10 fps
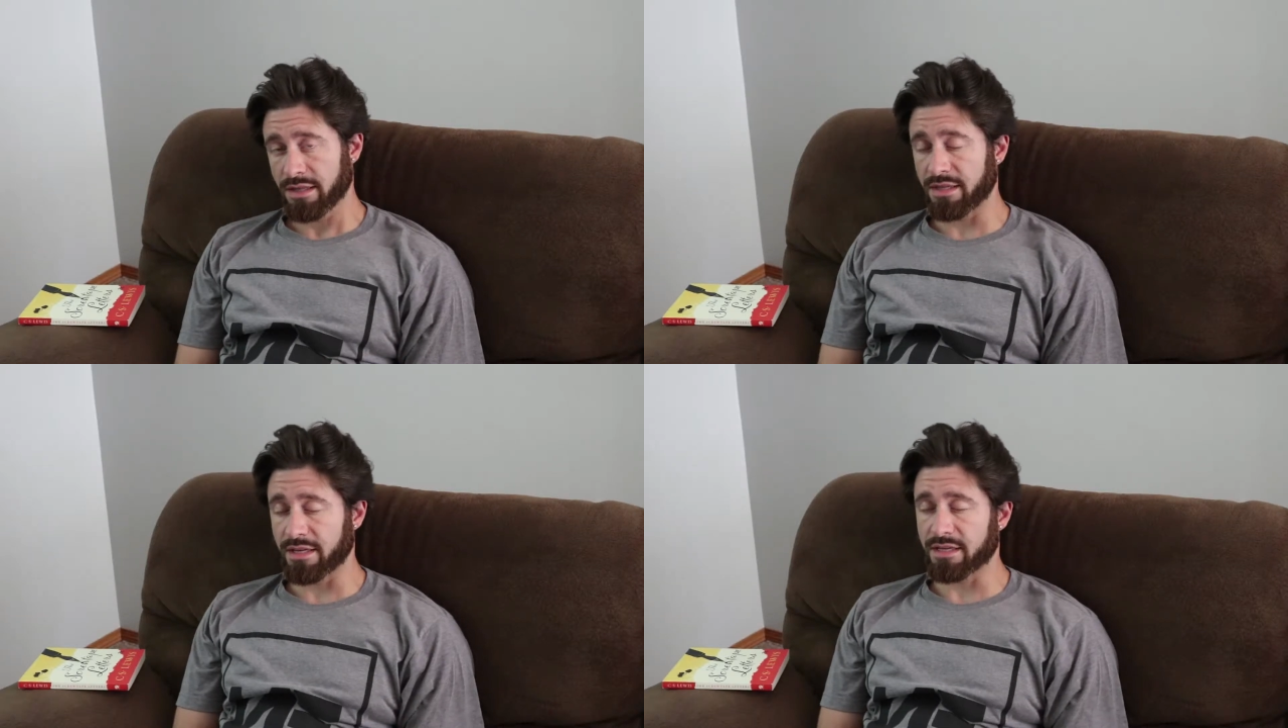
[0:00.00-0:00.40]

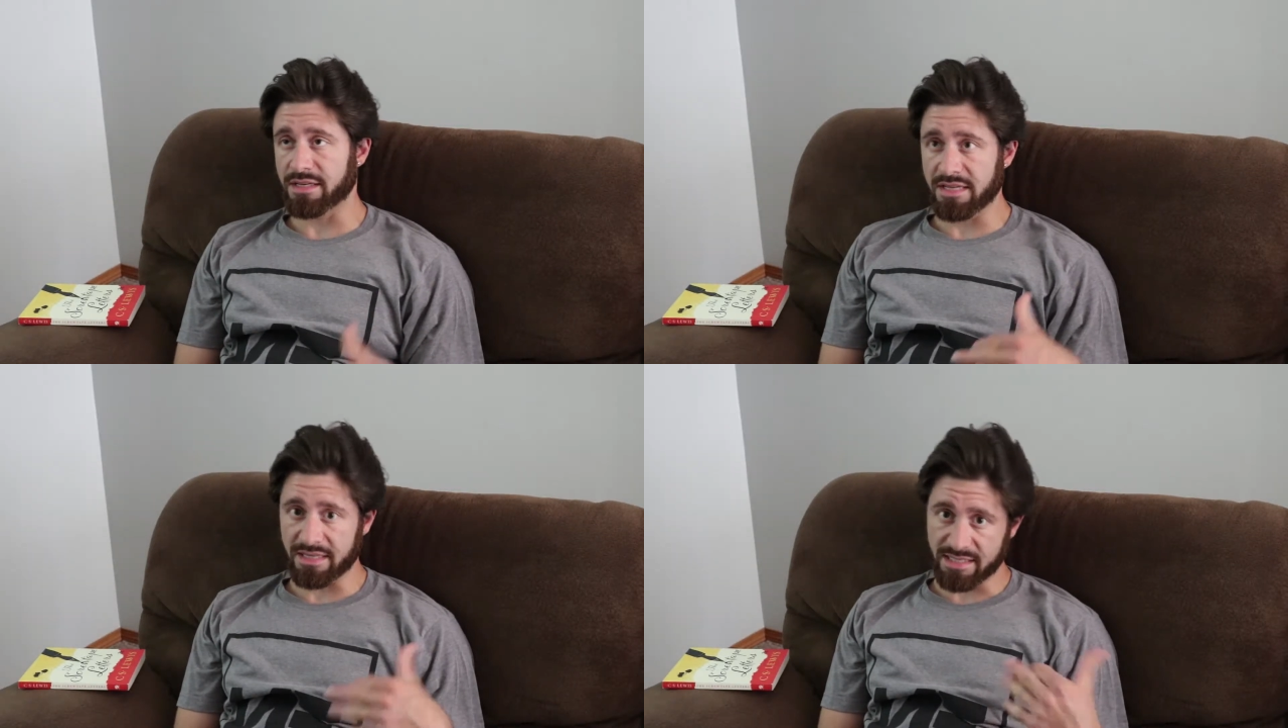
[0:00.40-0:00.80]
the
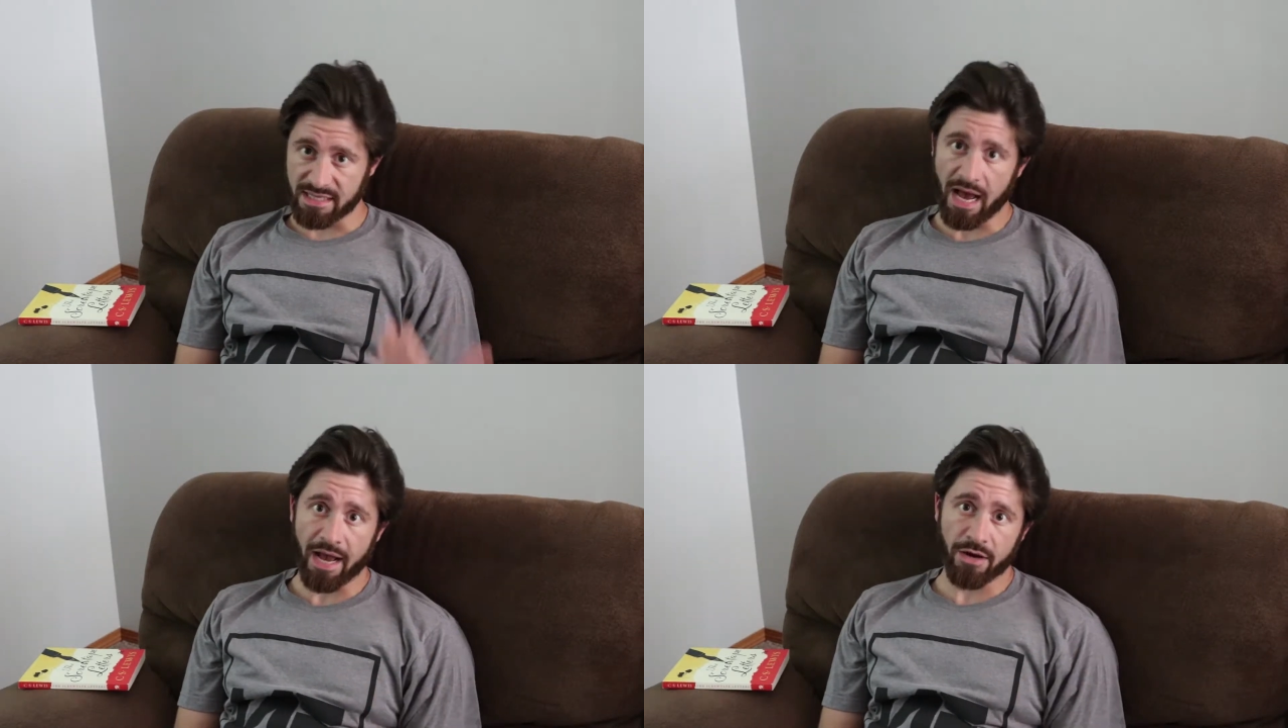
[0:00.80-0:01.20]

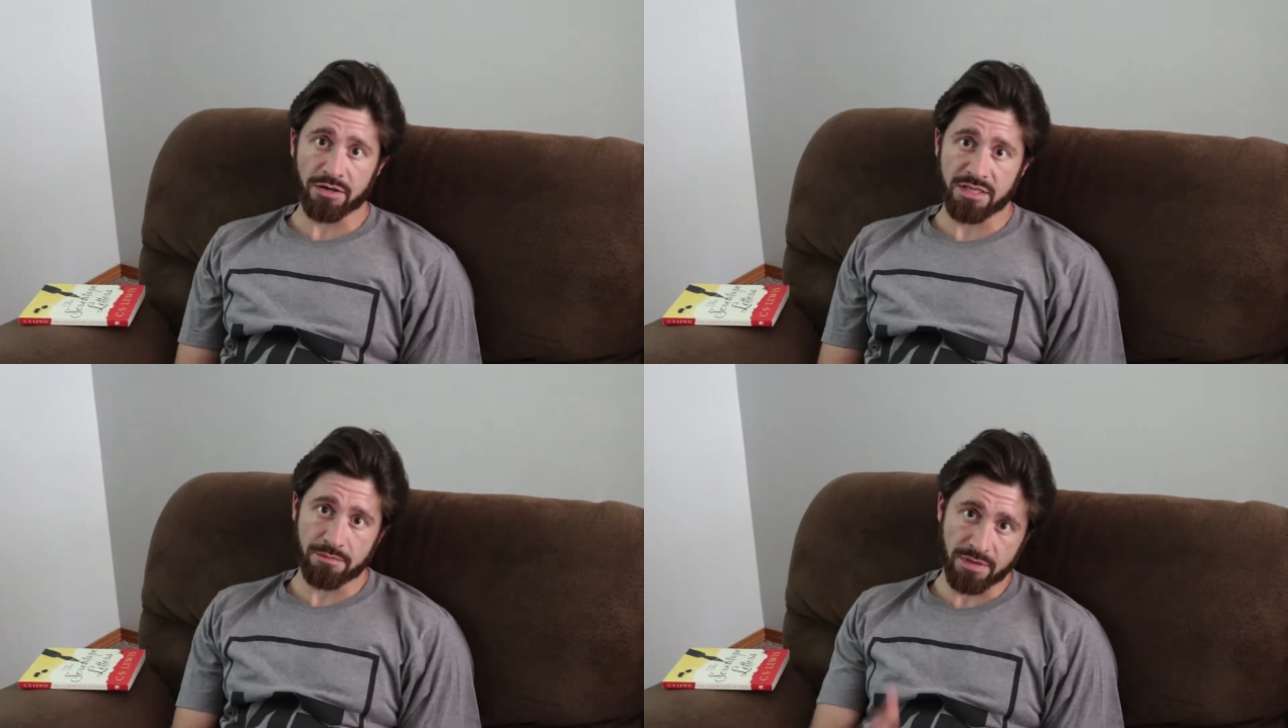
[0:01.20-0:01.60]
desire
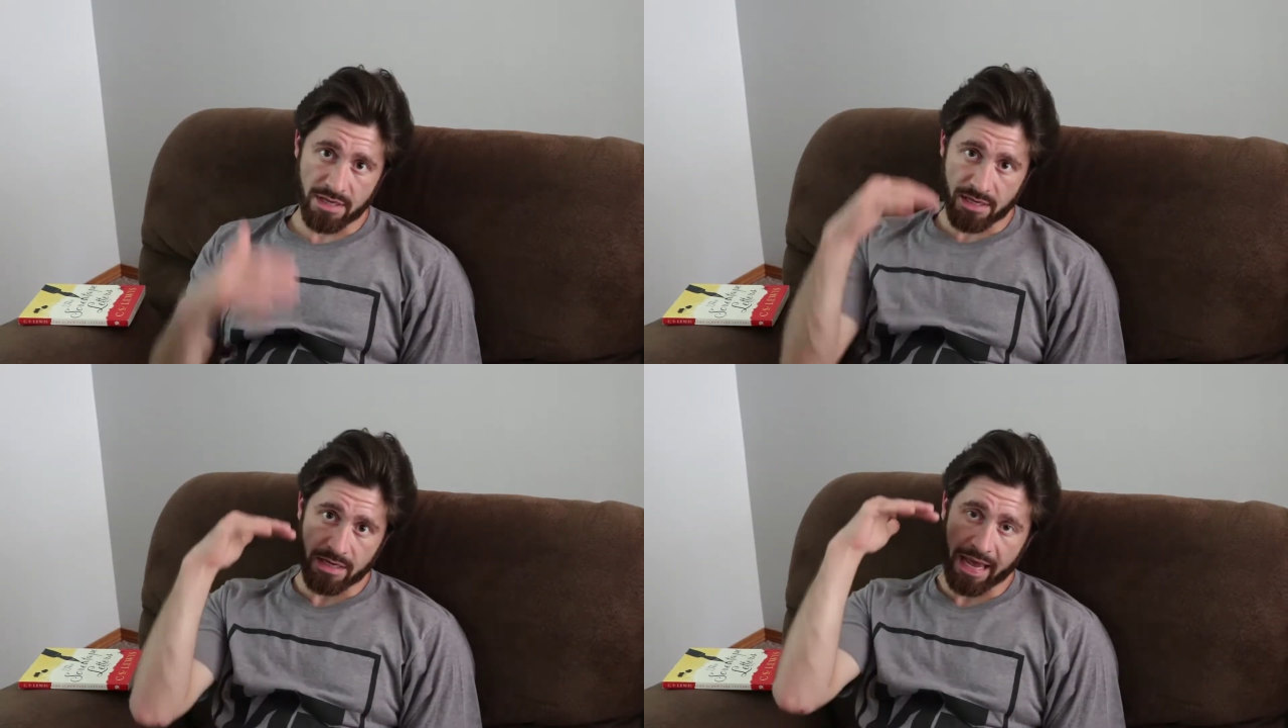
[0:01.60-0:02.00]
to
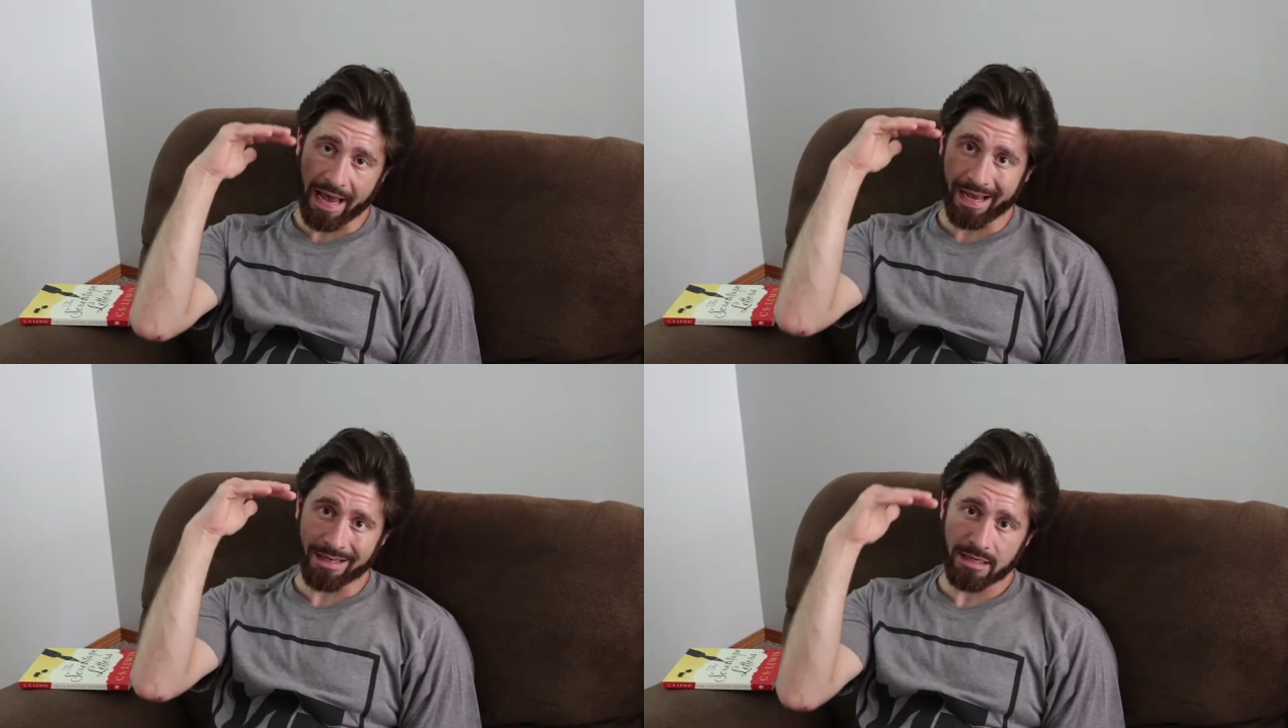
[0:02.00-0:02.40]
be
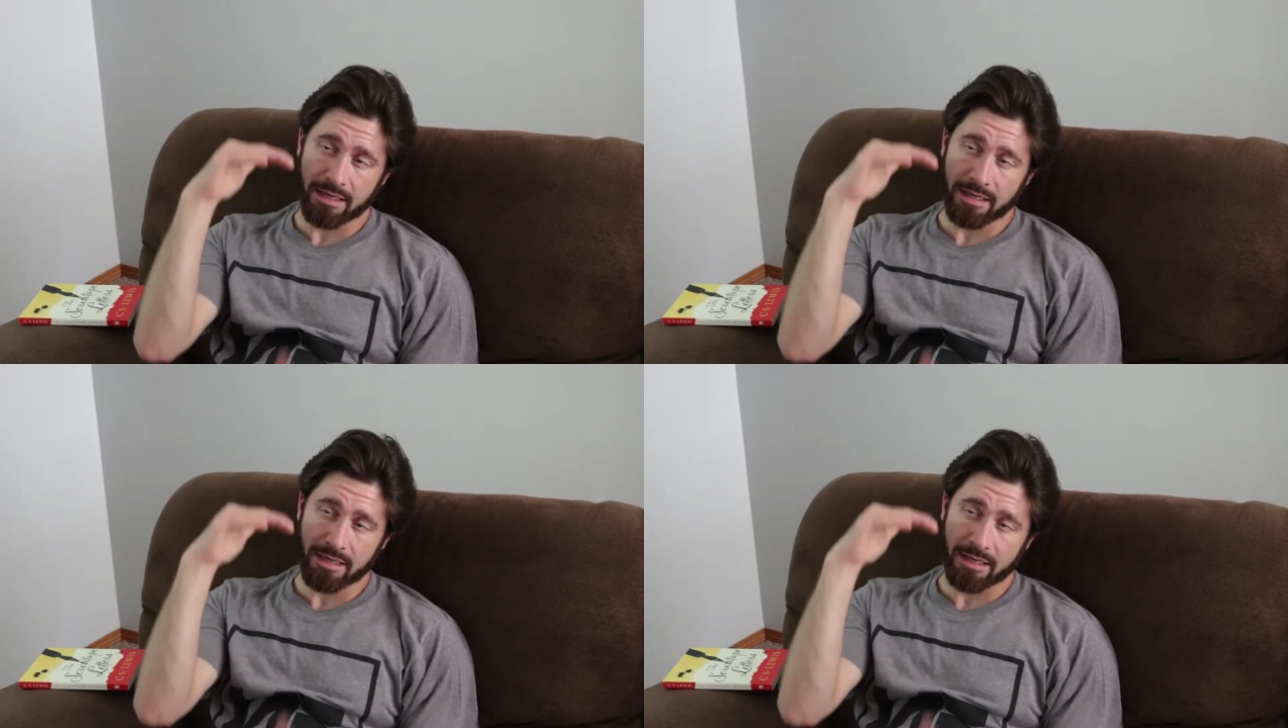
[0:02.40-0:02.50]
at